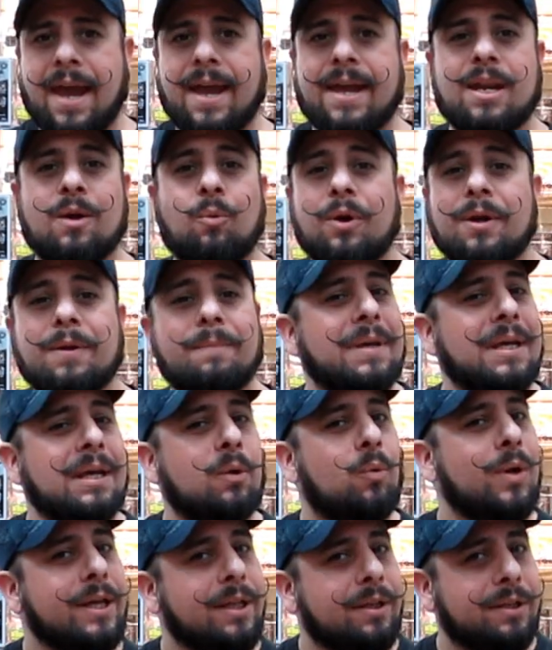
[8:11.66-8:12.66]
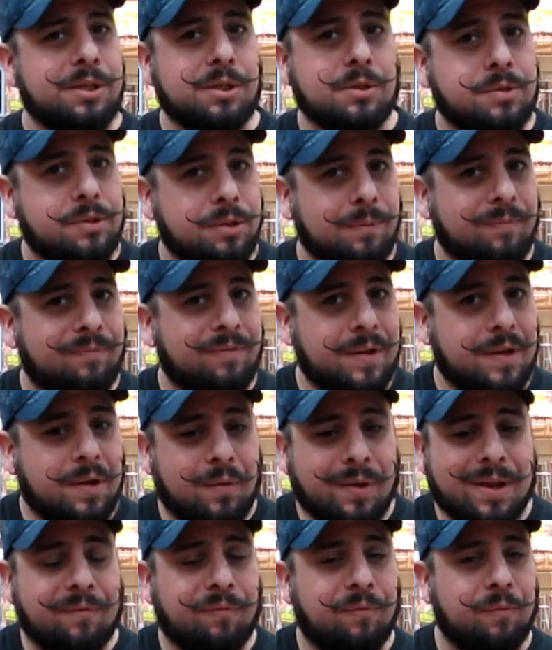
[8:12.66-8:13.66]
And it wouldn't be a weekly YouTube video
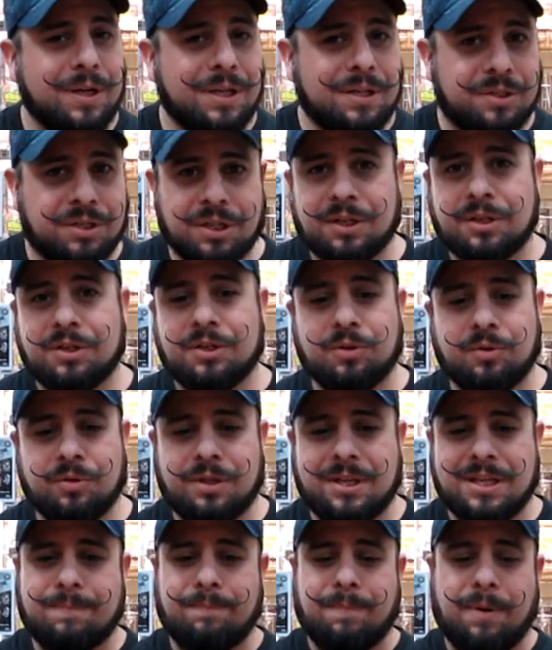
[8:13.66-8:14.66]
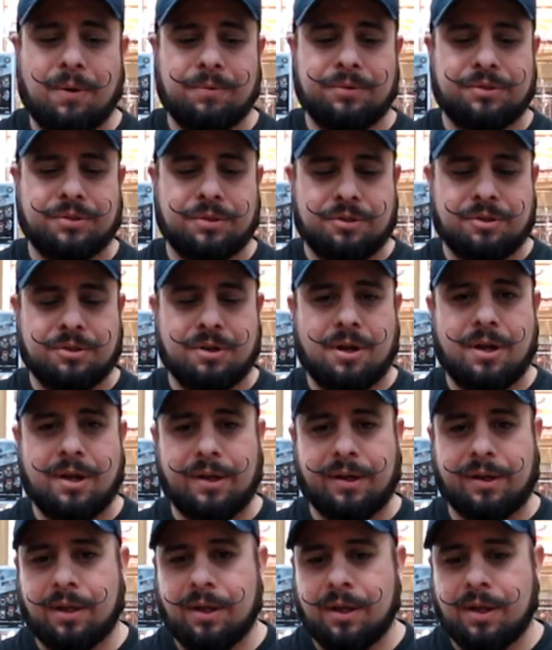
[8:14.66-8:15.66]
if we didn't do the poster
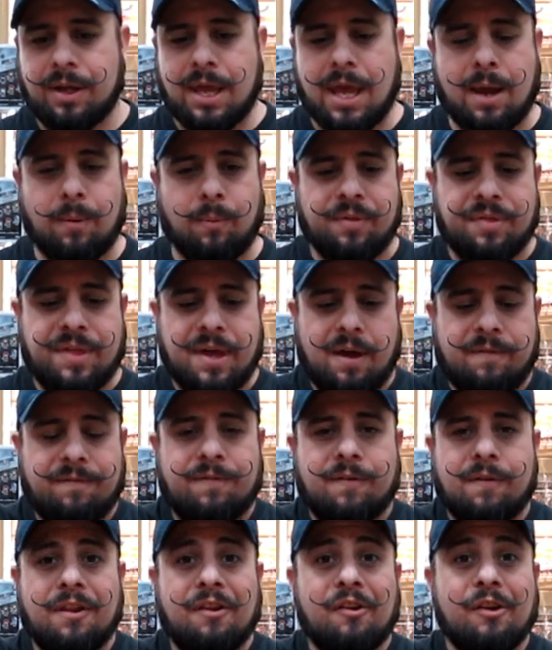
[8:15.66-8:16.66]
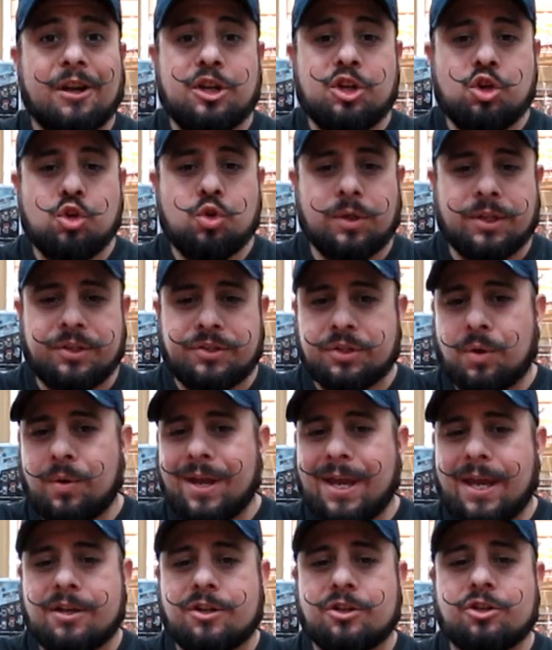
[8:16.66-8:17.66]
drawing. And without further ado, let's go
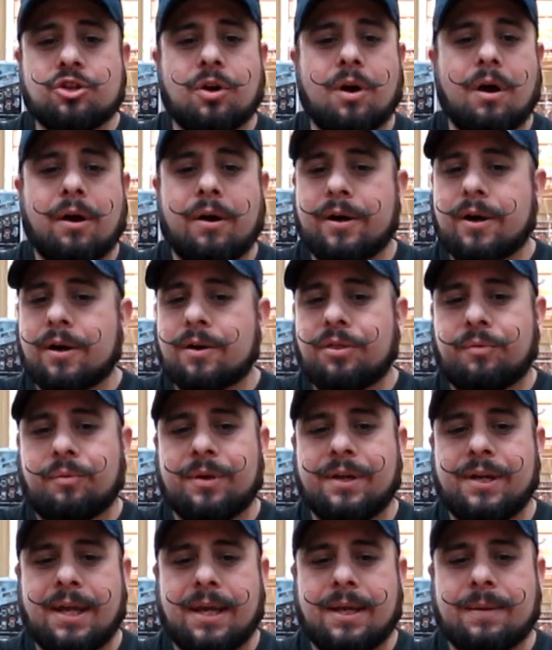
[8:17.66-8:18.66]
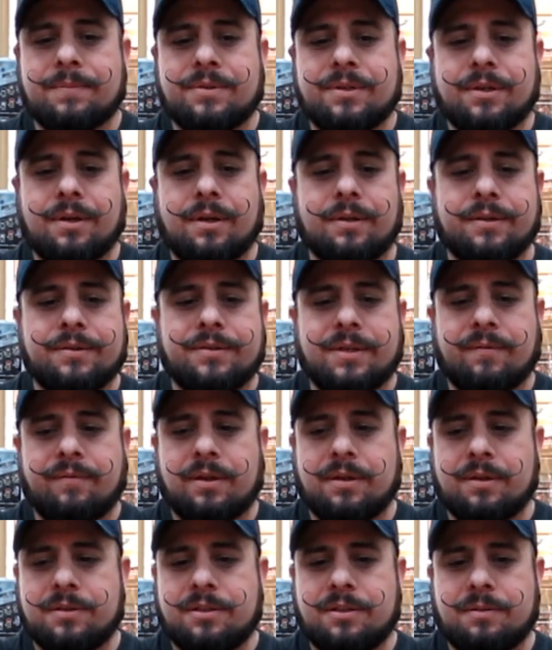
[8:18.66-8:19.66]
ahead and draw out our 3 names here. Let's give it
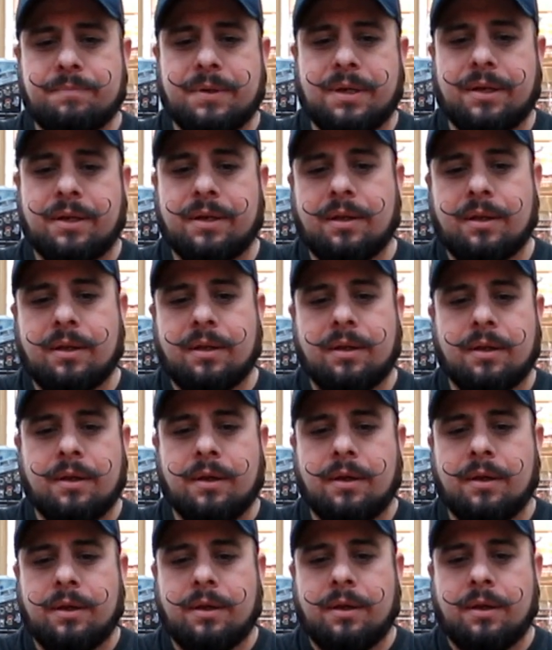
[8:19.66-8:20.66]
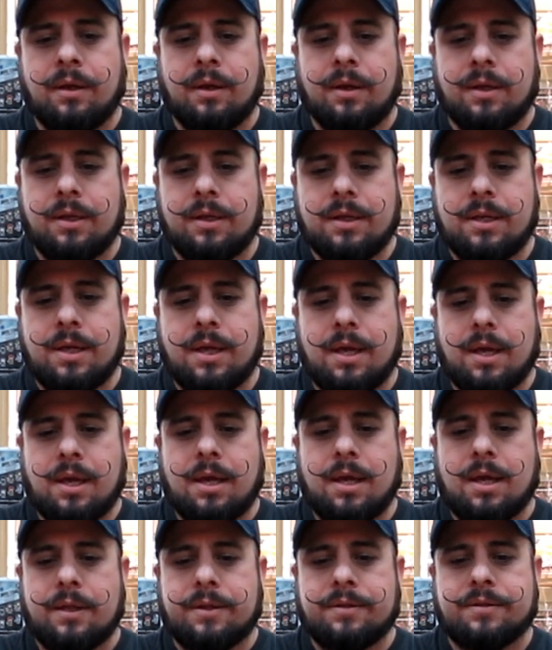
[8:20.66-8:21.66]
a good spin.
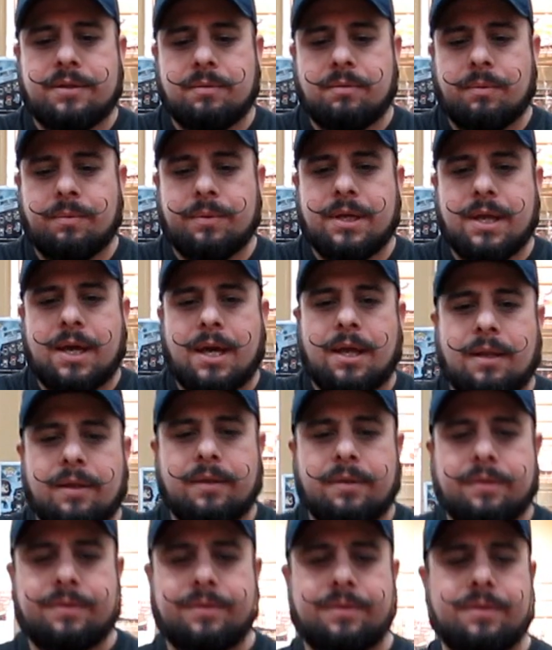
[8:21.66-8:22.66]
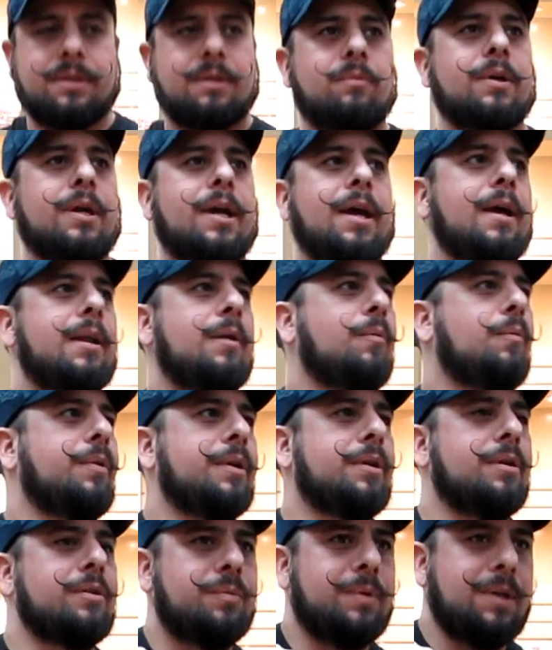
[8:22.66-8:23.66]
Yeah, let's see what we got. Let's see what kind of
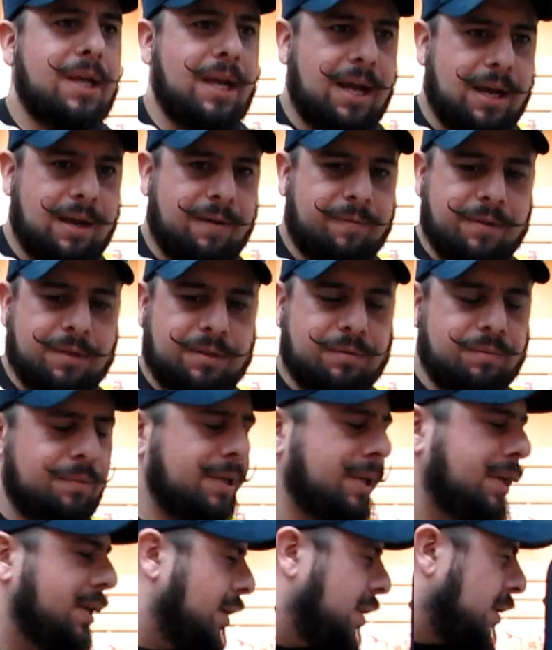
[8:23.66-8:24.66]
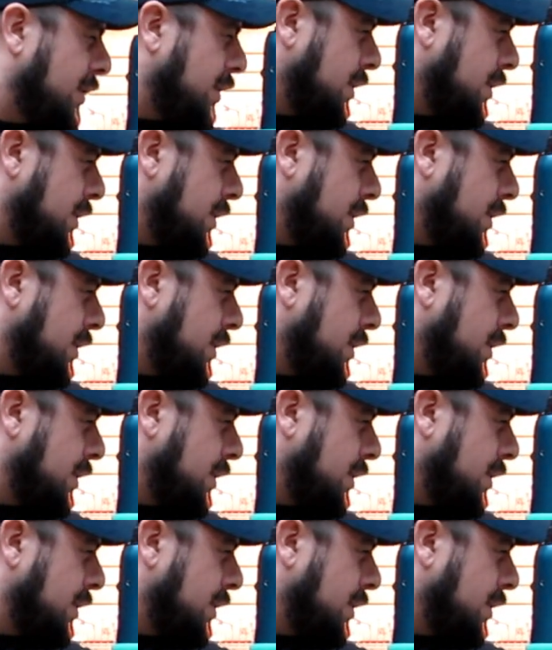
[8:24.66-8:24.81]
winners we have this week.